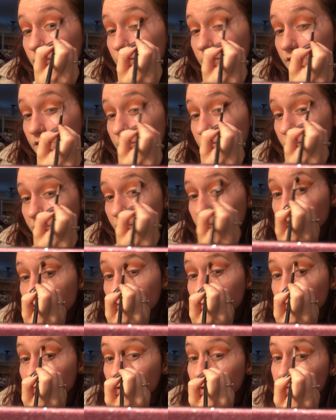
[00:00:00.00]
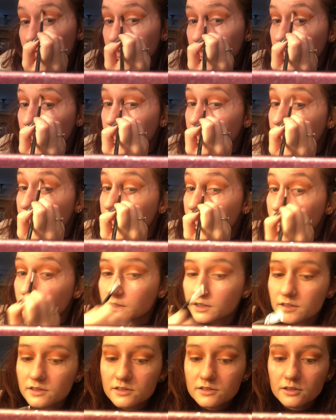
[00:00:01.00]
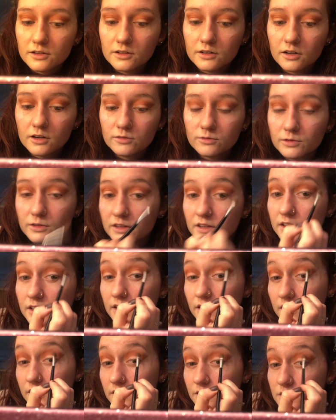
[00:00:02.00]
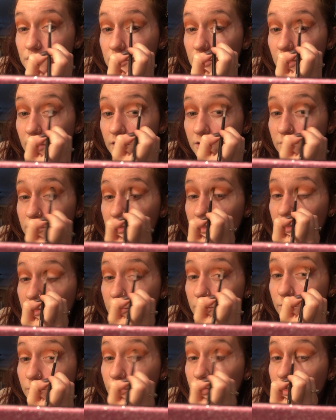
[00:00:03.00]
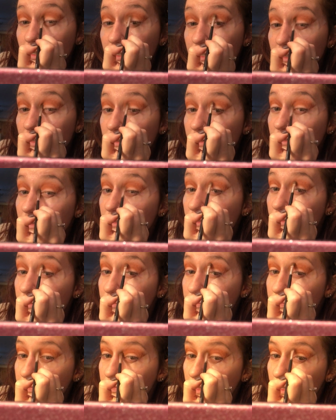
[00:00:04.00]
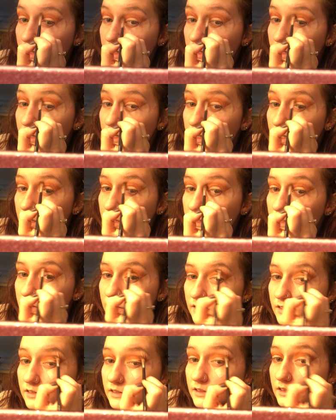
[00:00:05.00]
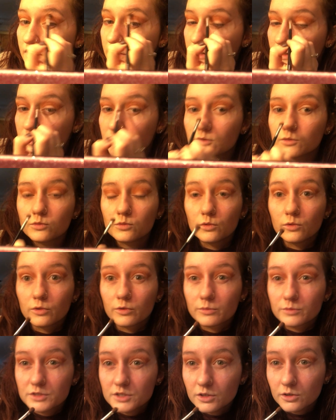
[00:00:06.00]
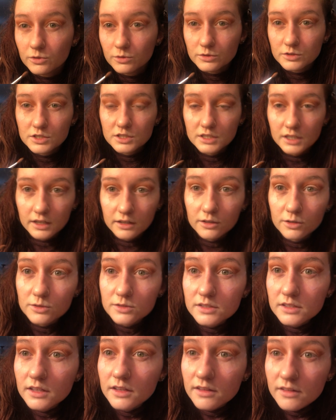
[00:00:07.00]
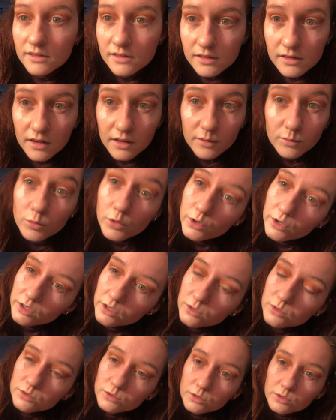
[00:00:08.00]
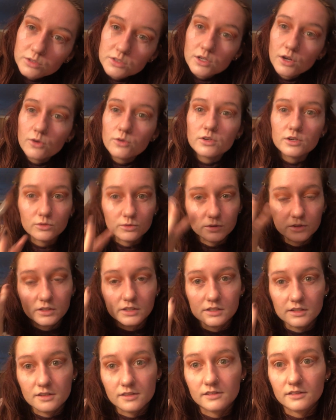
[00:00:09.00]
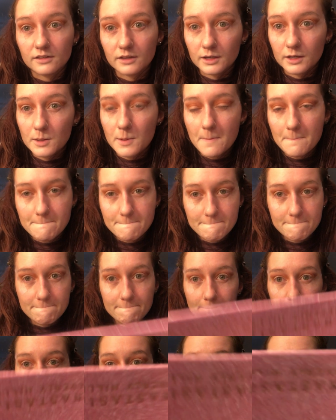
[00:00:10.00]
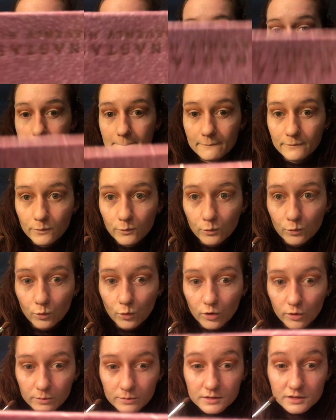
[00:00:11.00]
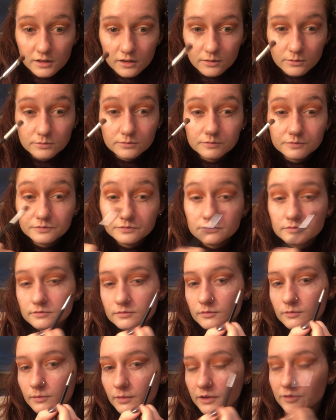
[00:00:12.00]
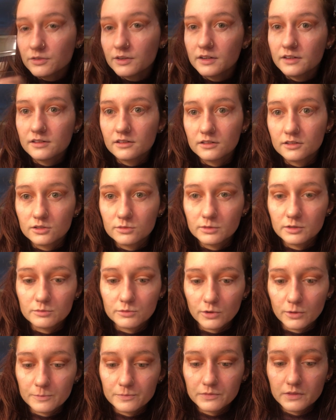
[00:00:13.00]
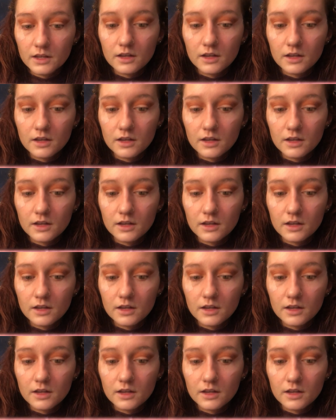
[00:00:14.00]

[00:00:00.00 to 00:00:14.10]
So most looks you want to start off with a shadow in the crease. And this is a nice warm tone shadow. Since I'm more cool tone, it really just like warms up my face a little bit more.